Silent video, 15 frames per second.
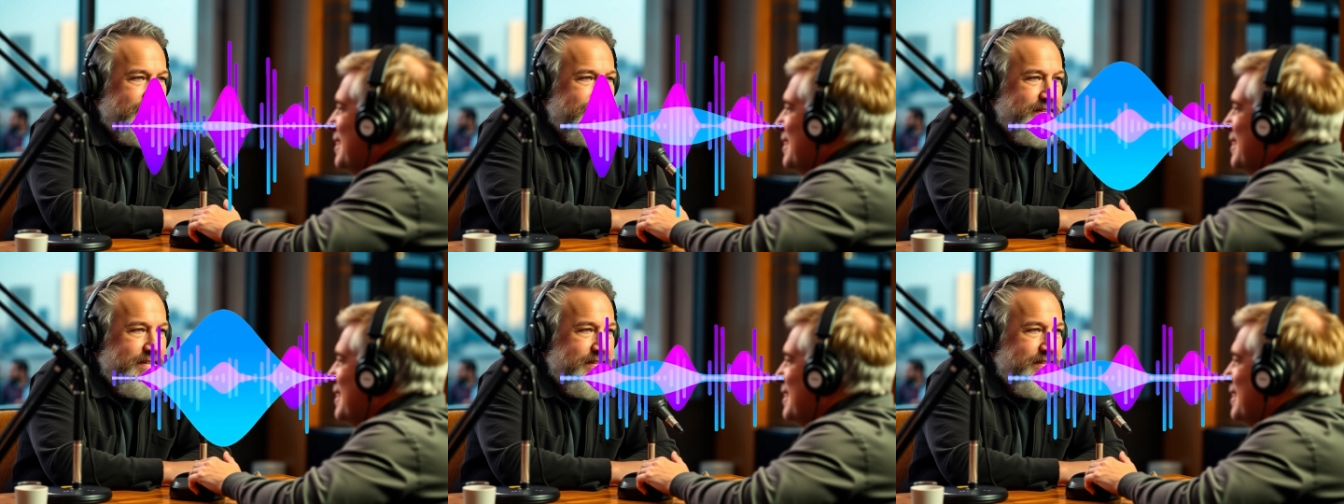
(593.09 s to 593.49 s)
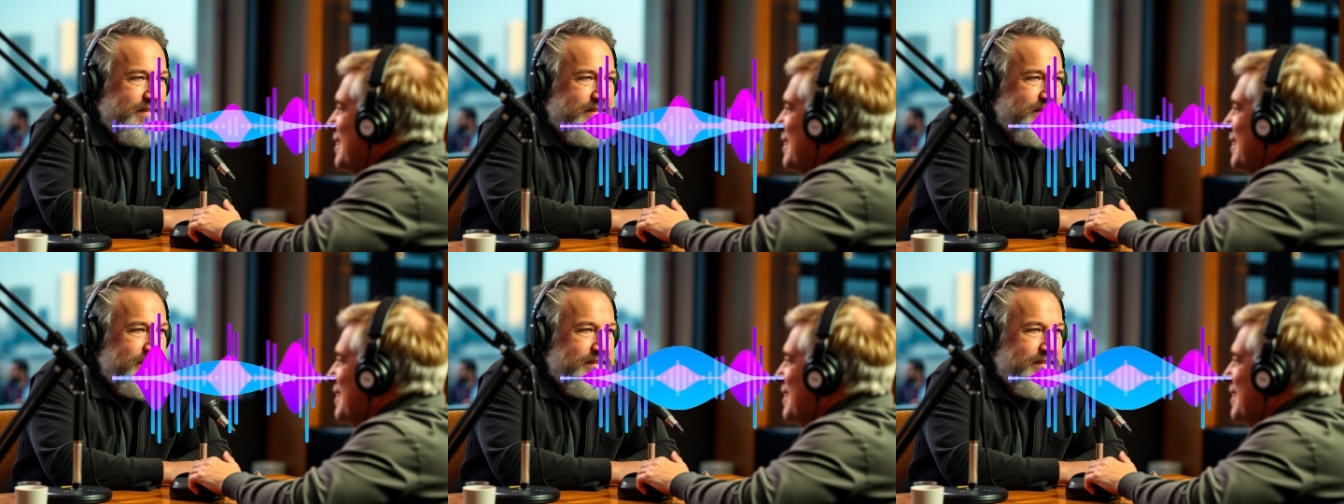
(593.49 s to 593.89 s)
He's like,
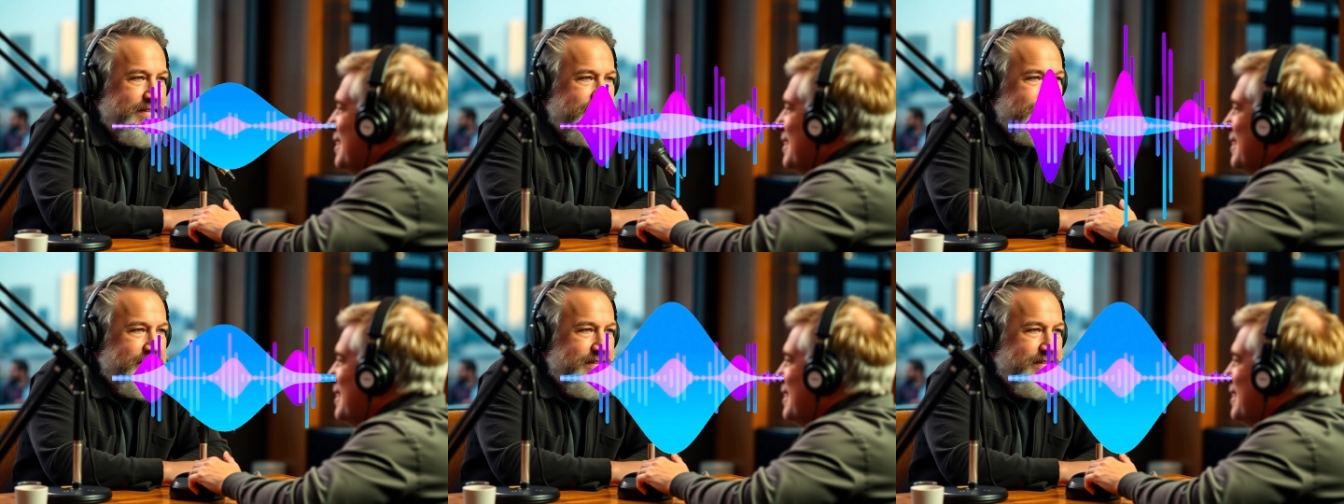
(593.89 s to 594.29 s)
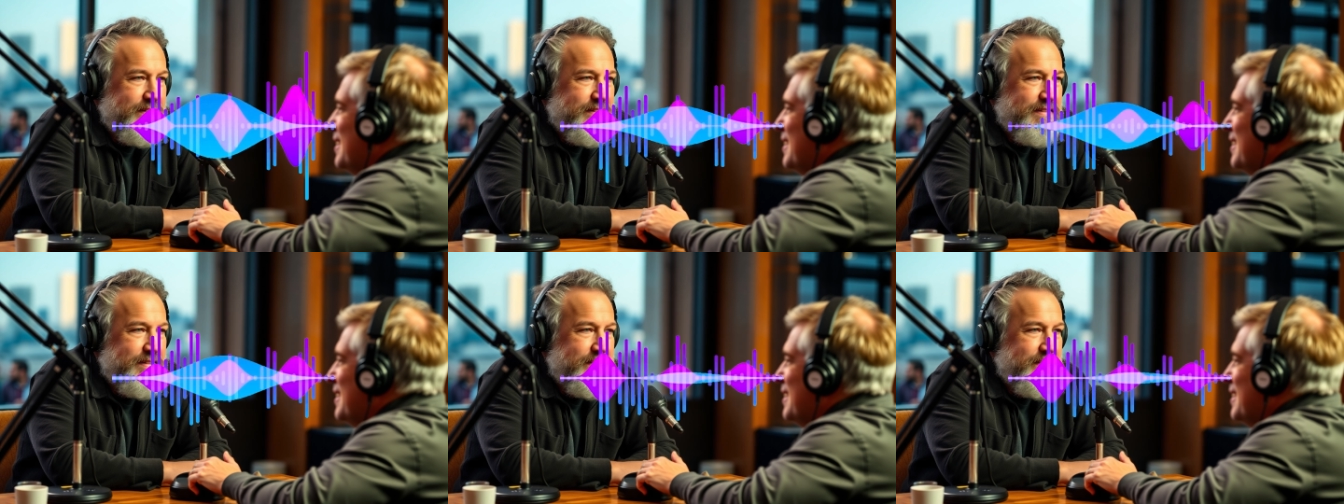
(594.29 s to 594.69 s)
it
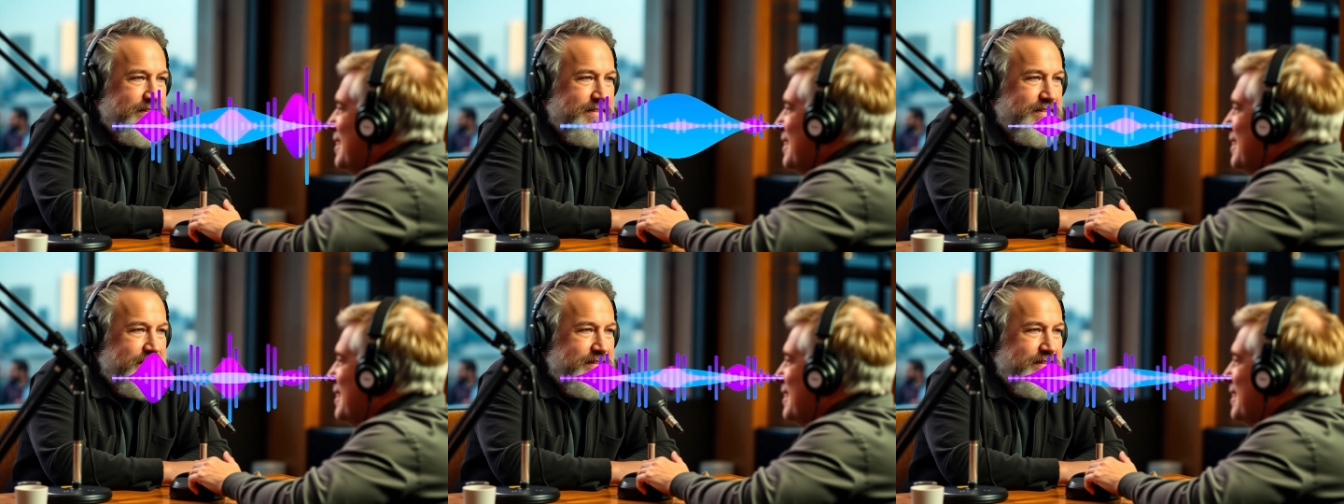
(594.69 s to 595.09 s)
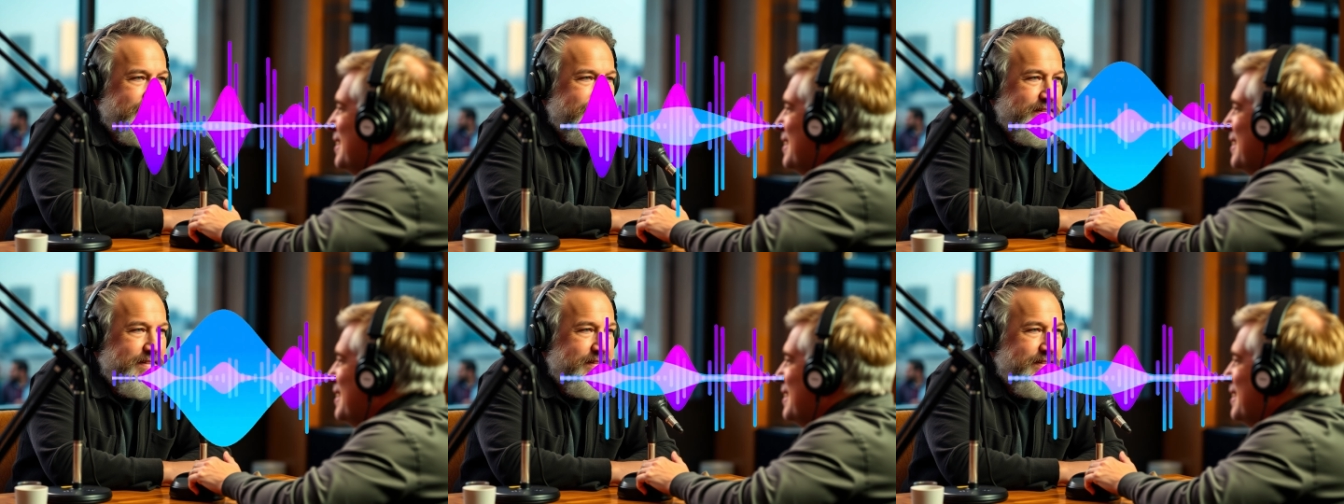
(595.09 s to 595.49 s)
became outside of
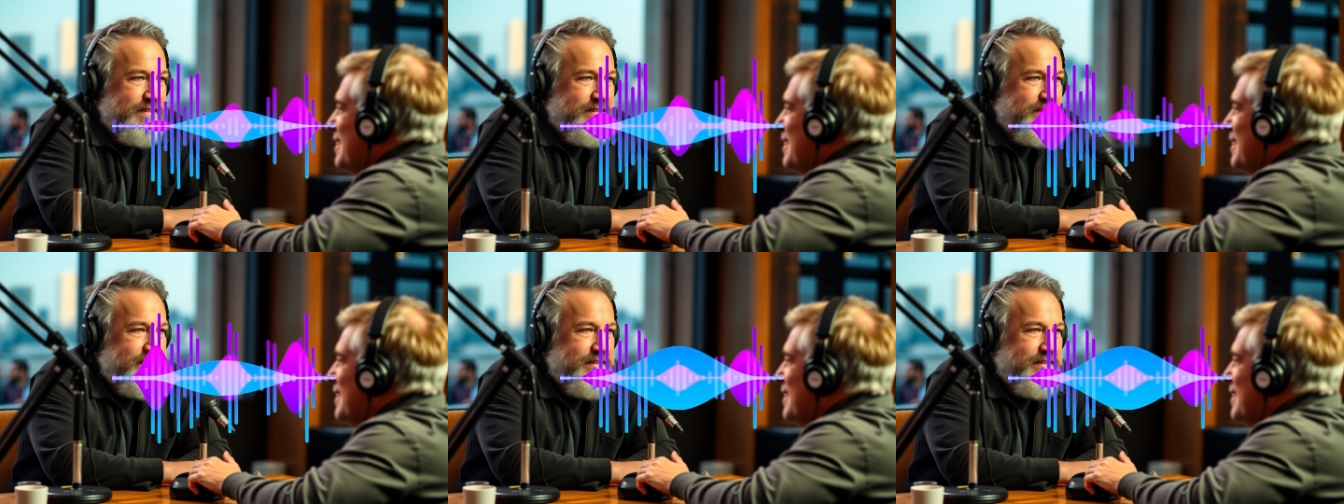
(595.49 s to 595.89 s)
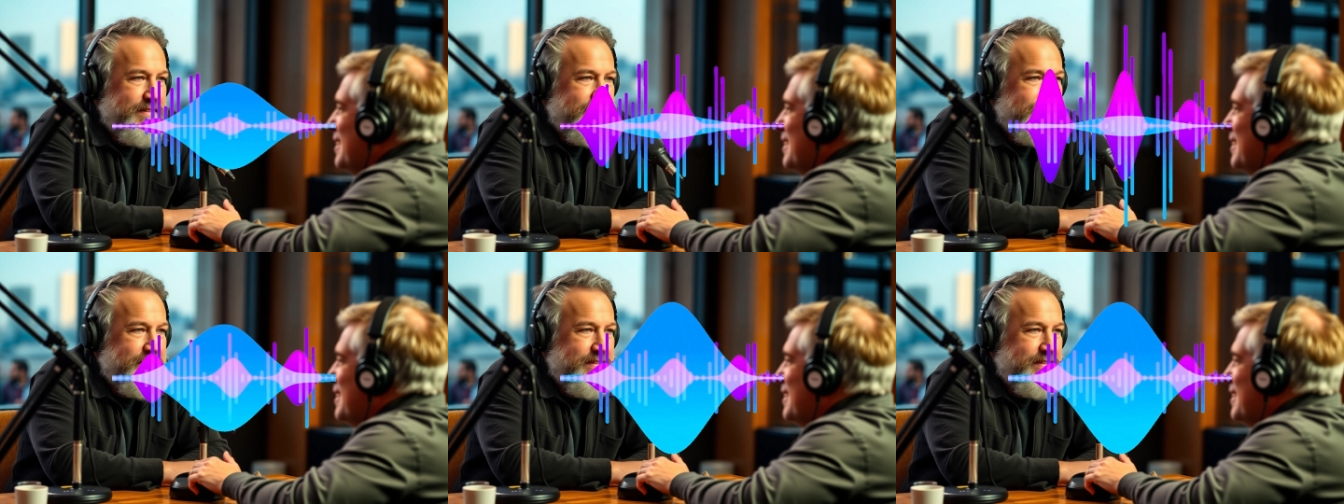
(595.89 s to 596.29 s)
my
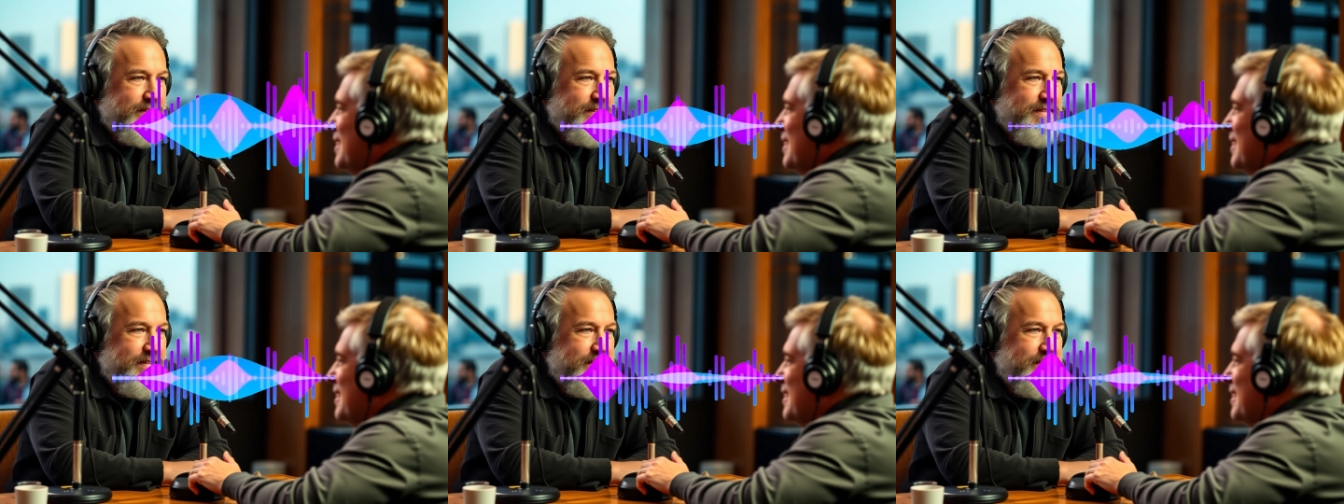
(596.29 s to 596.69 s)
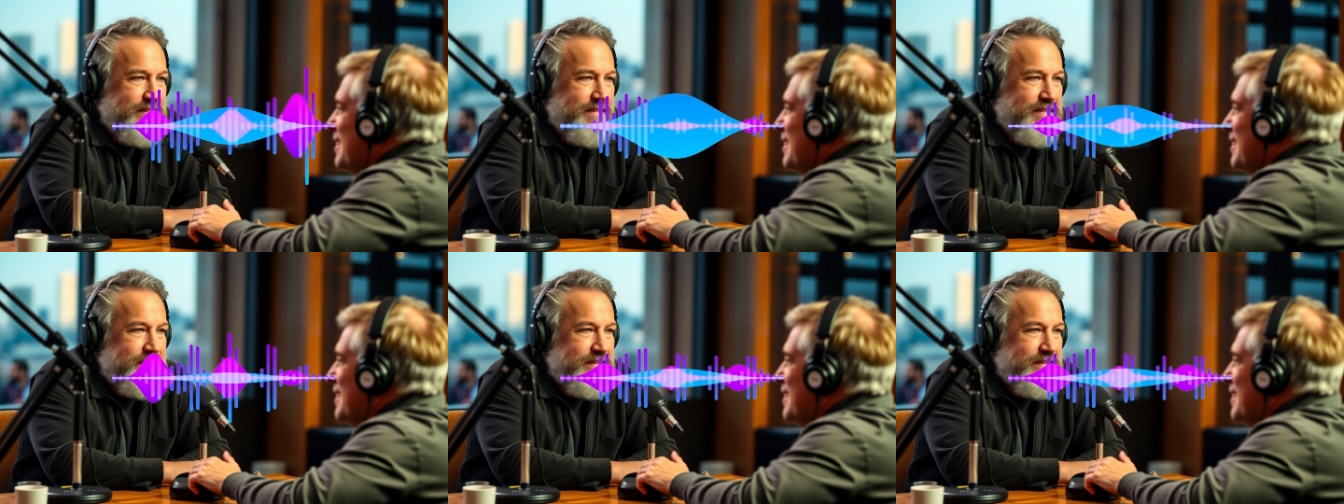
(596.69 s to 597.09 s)
conceptual scheme
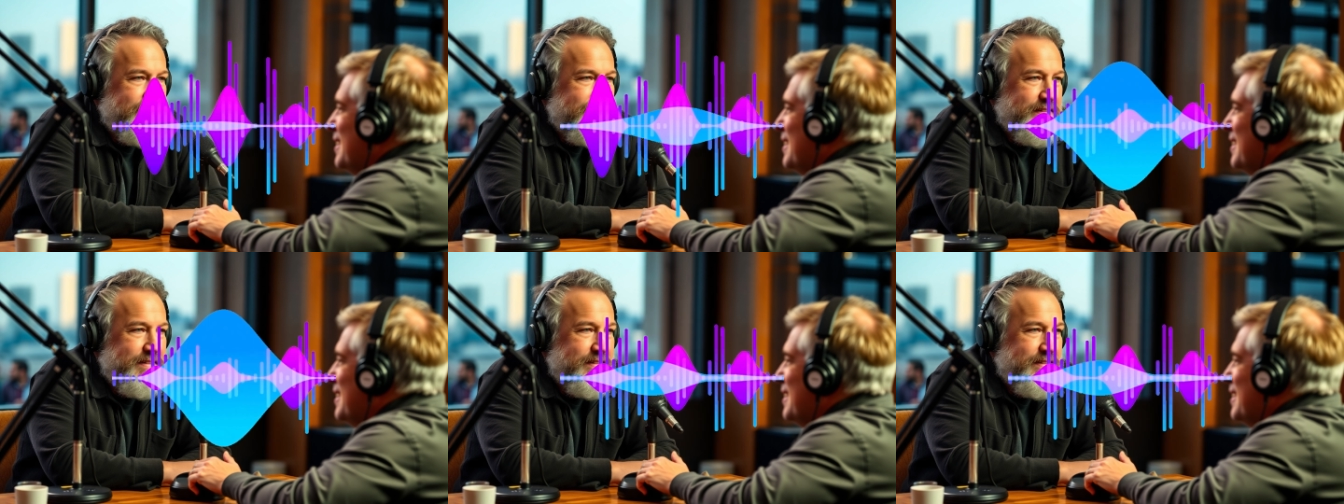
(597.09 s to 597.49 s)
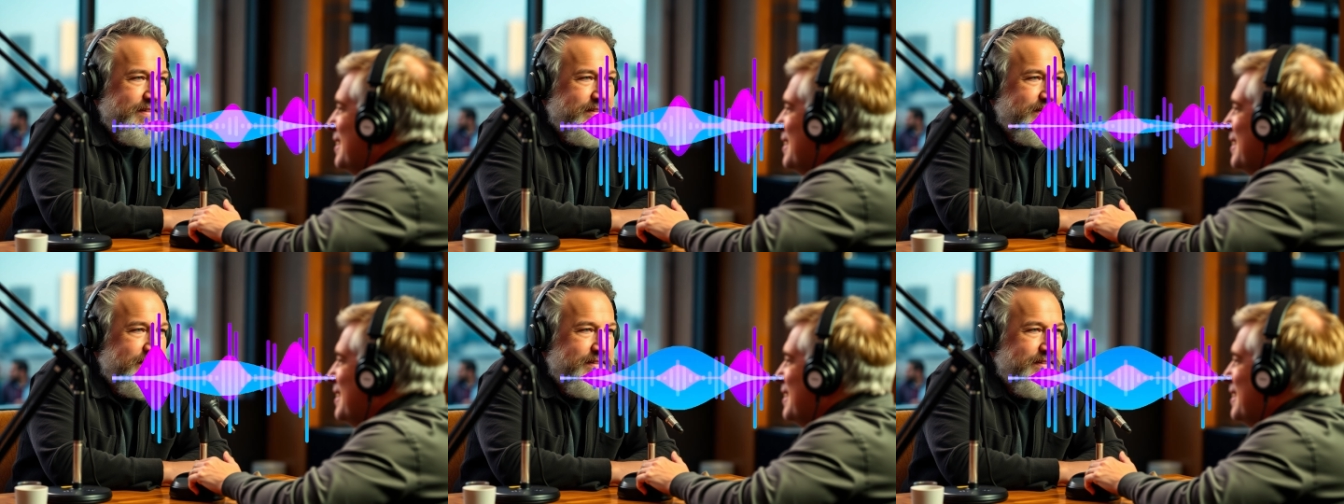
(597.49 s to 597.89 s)
not to
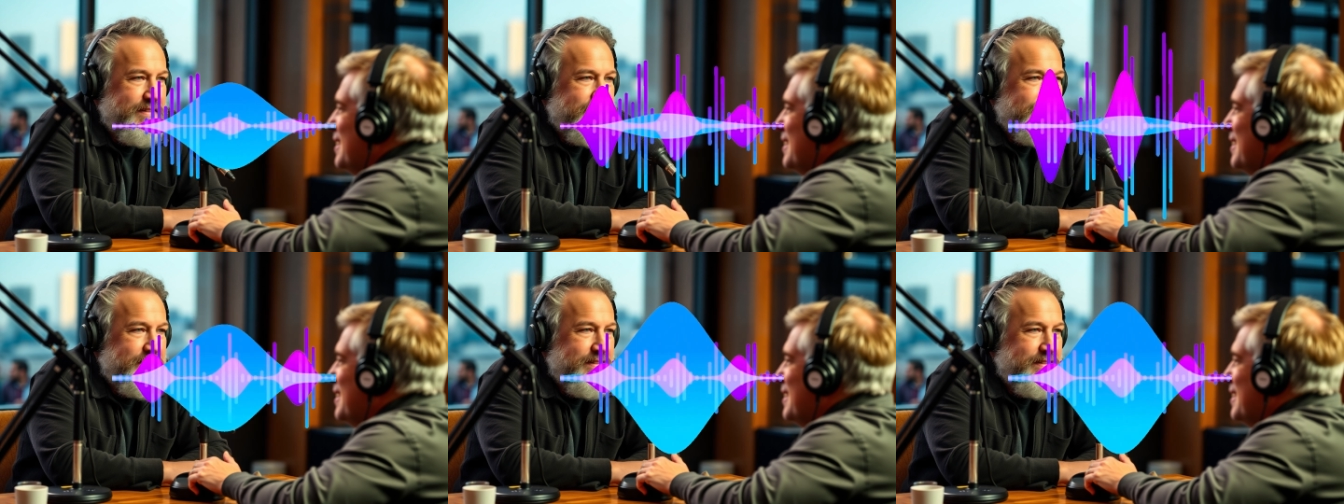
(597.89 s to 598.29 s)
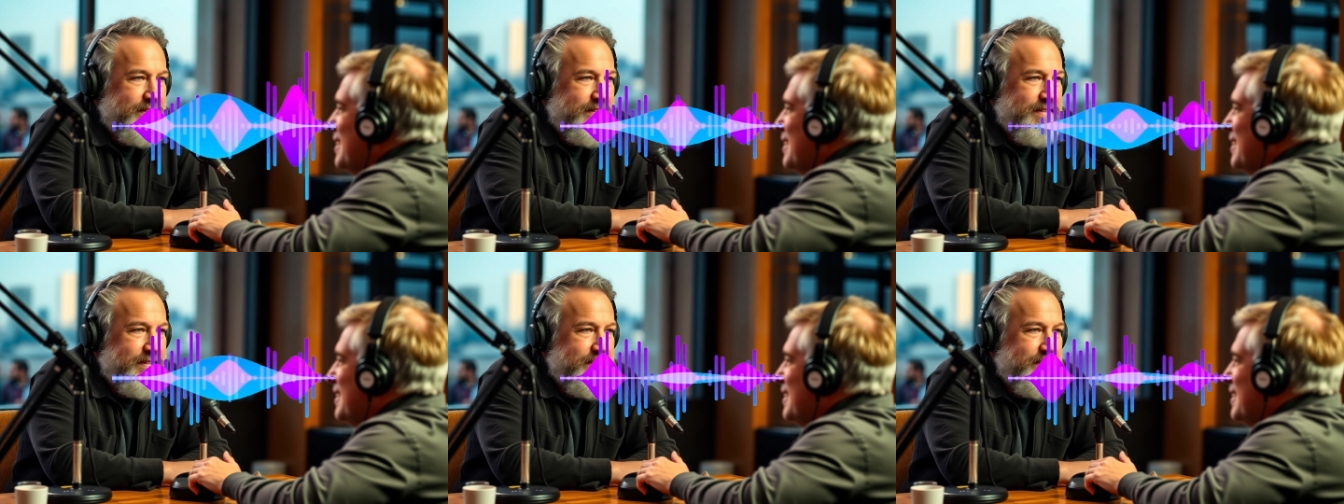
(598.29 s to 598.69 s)
take on the weakness.